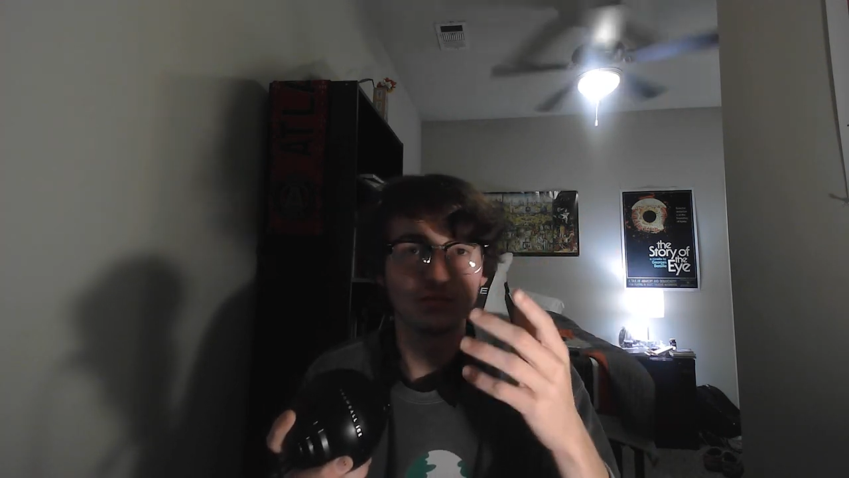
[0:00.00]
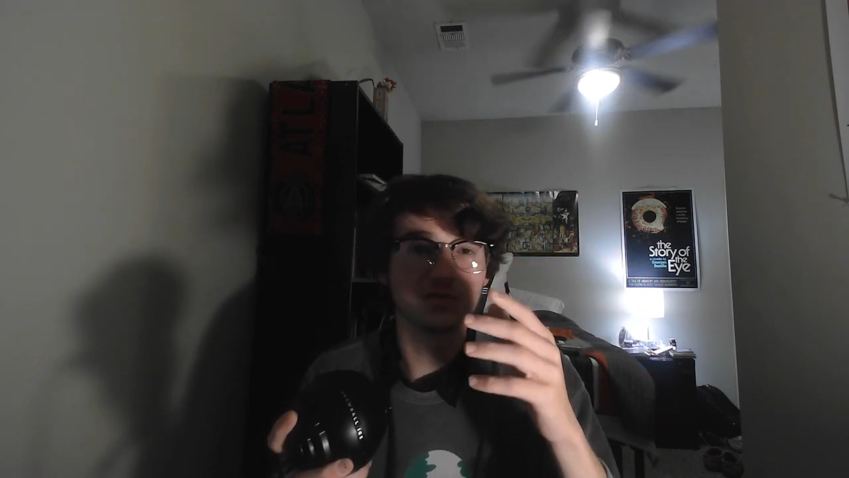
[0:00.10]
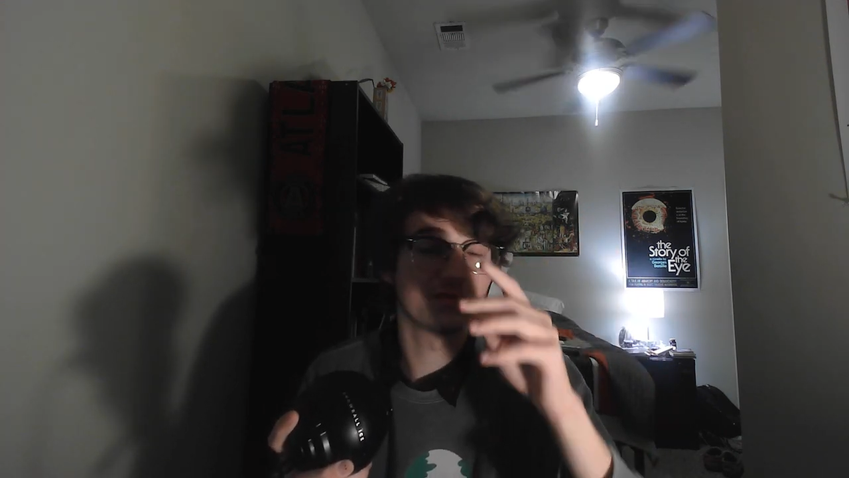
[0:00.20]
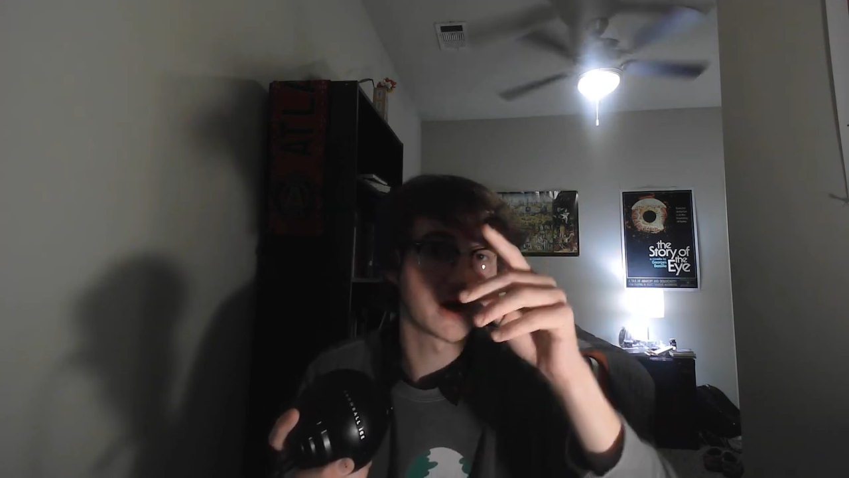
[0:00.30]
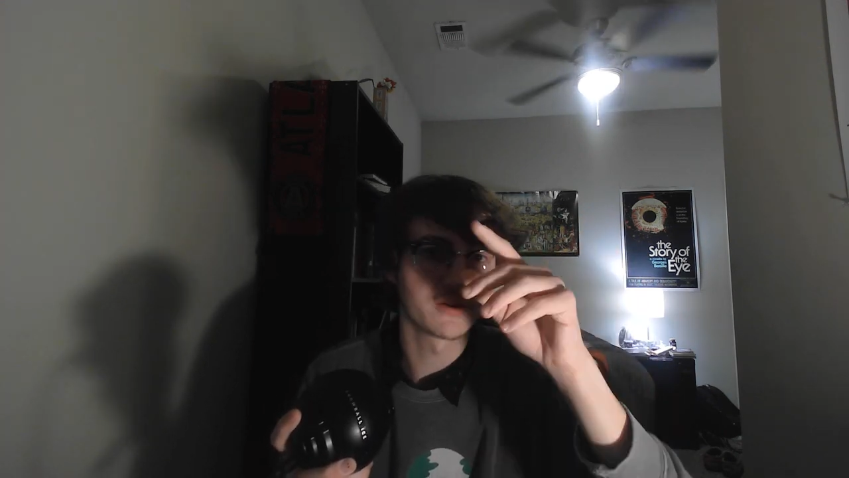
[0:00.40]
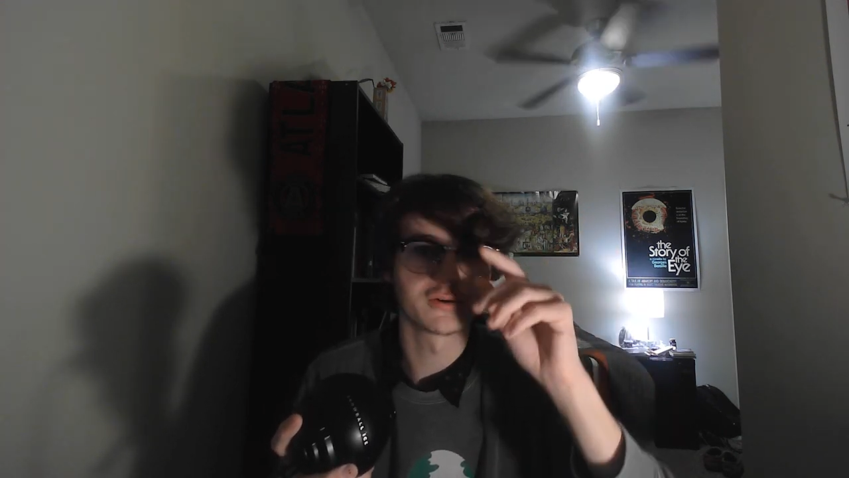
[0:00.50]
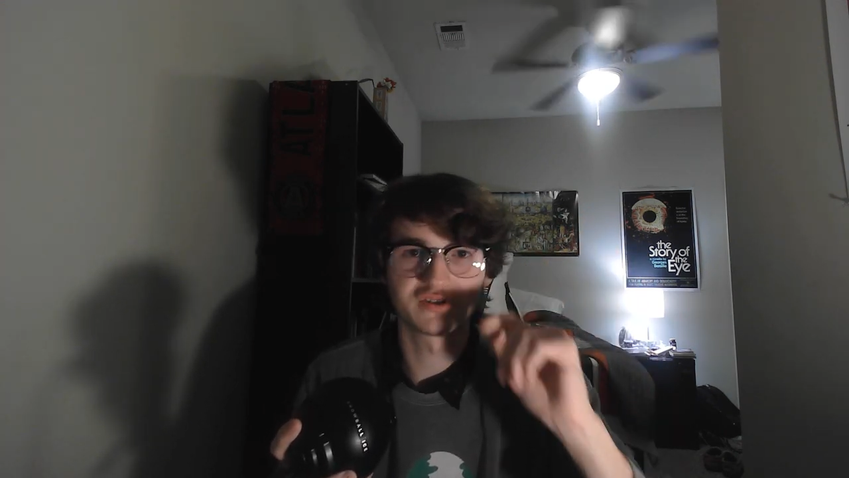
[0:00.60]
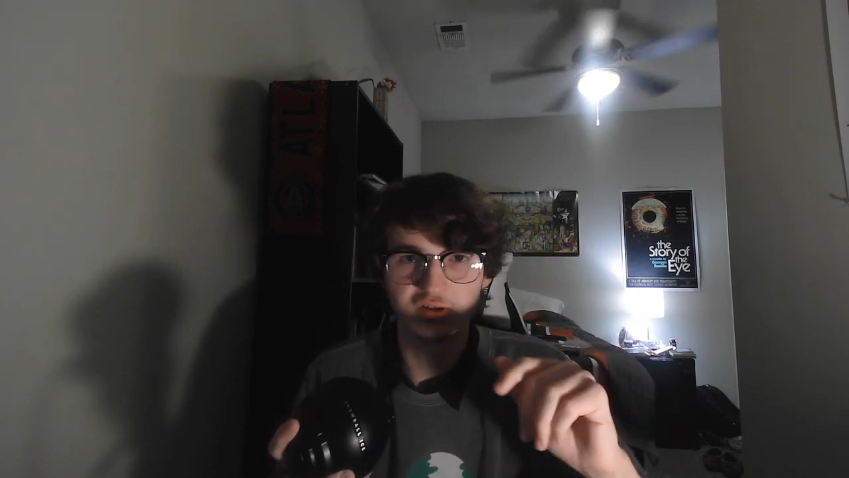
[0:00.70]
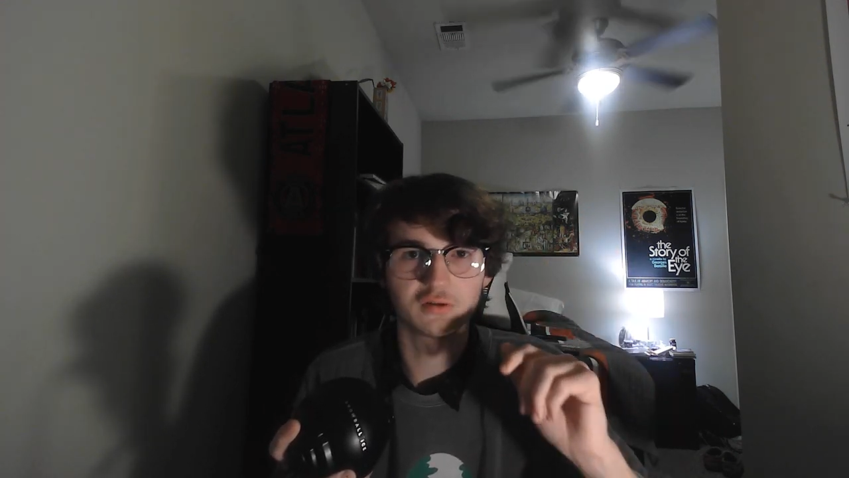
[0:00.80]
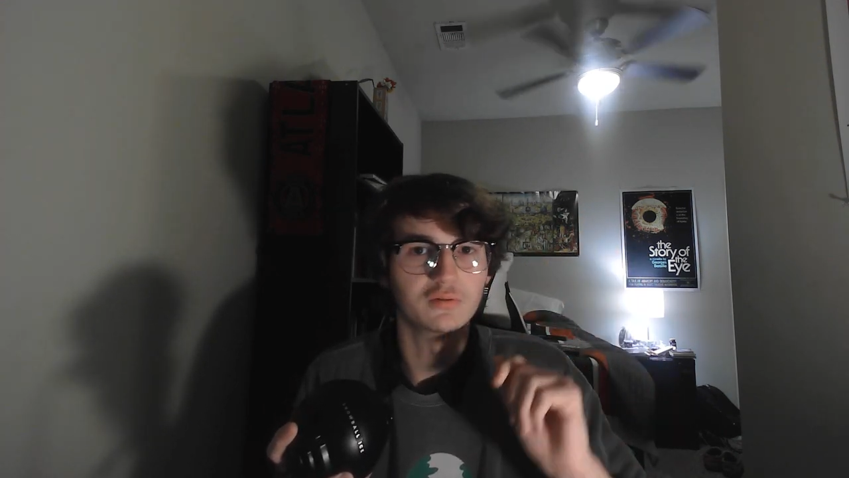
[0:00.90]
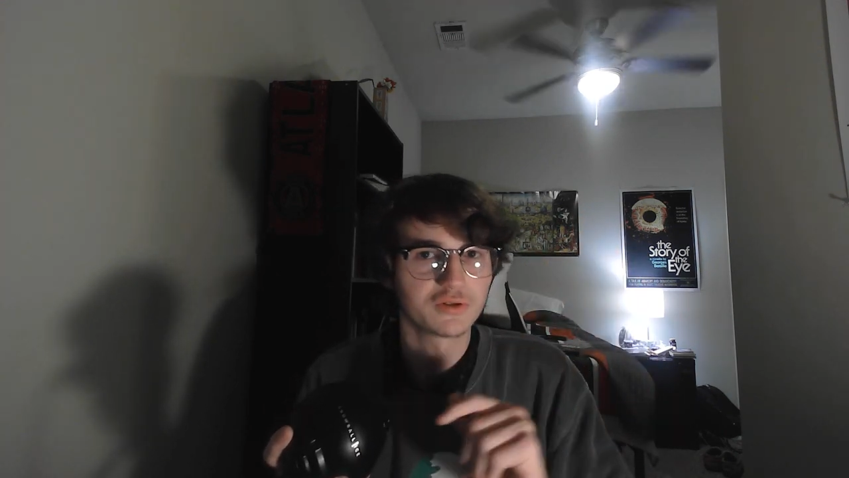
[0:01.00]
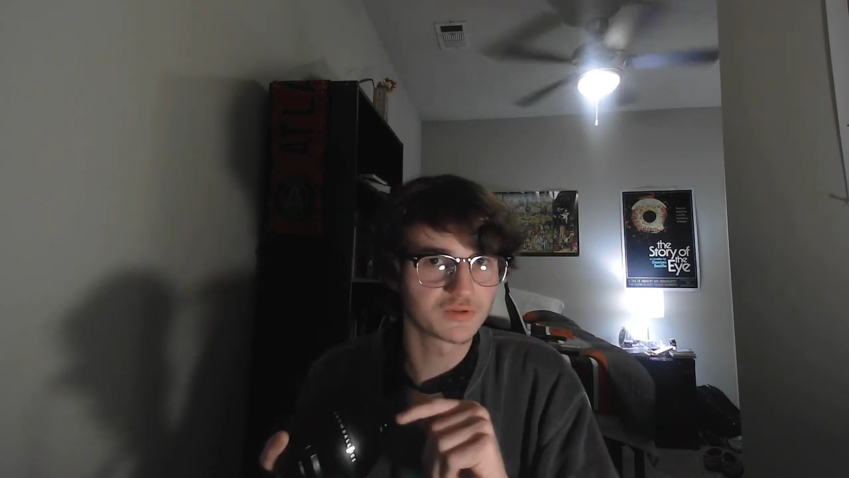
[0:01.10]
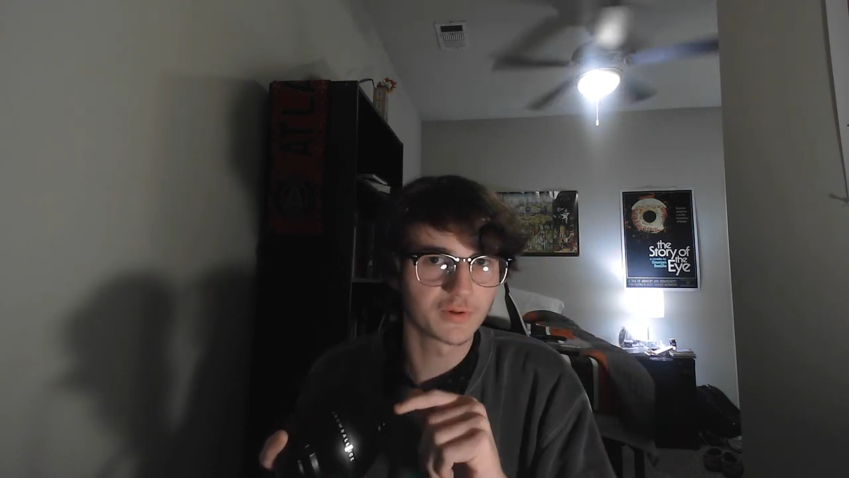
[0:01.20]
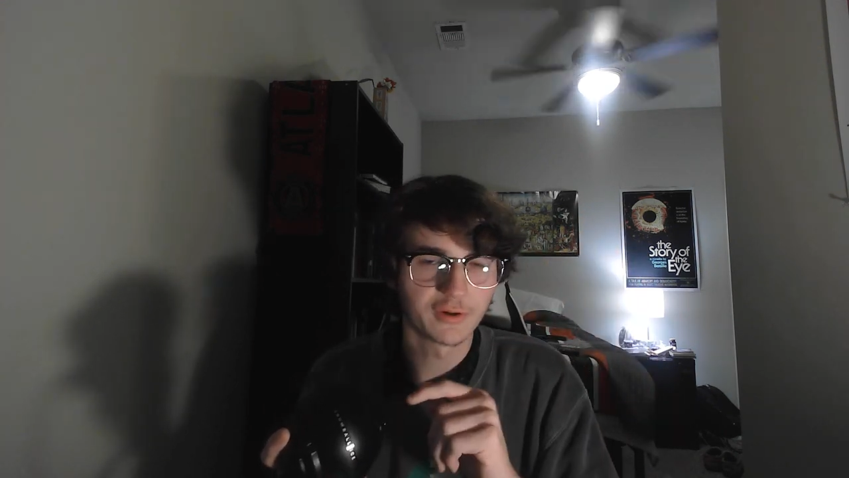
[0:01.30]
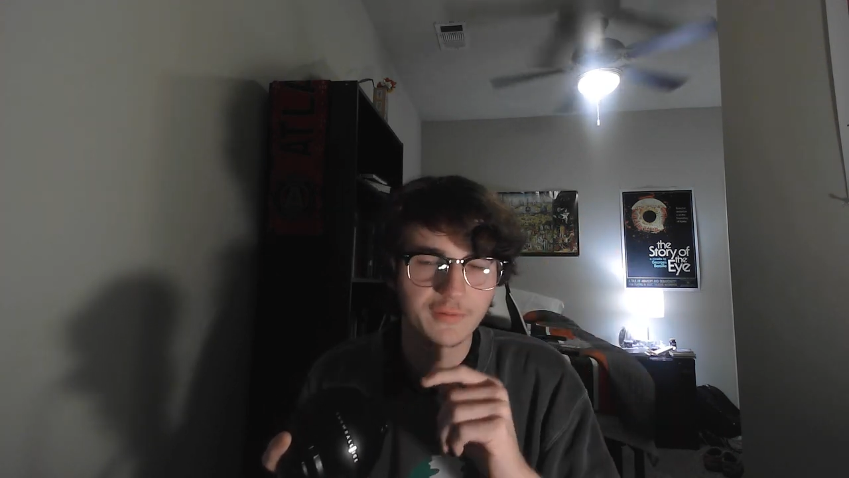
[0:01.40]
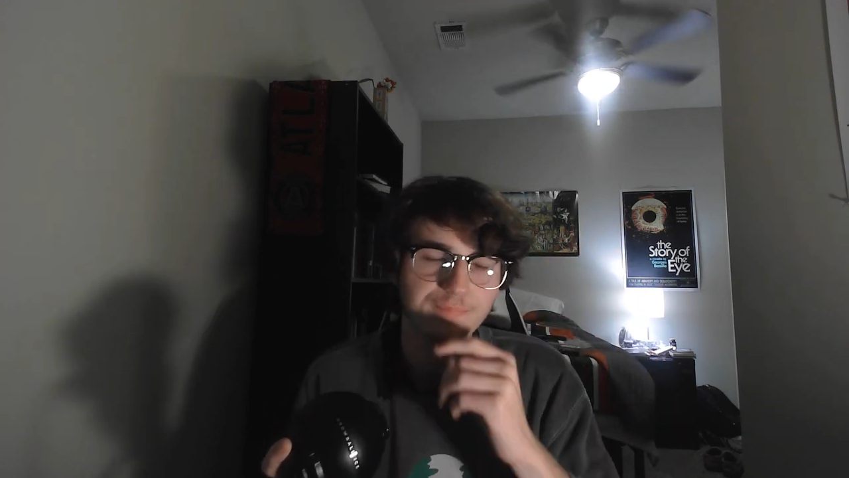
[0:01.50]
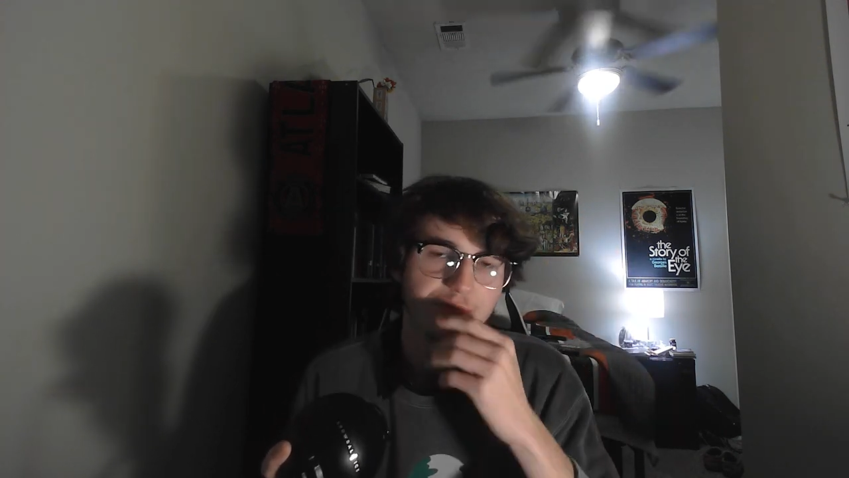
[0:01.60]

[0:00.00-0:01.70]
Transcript: Father, Son, Holy Spirit.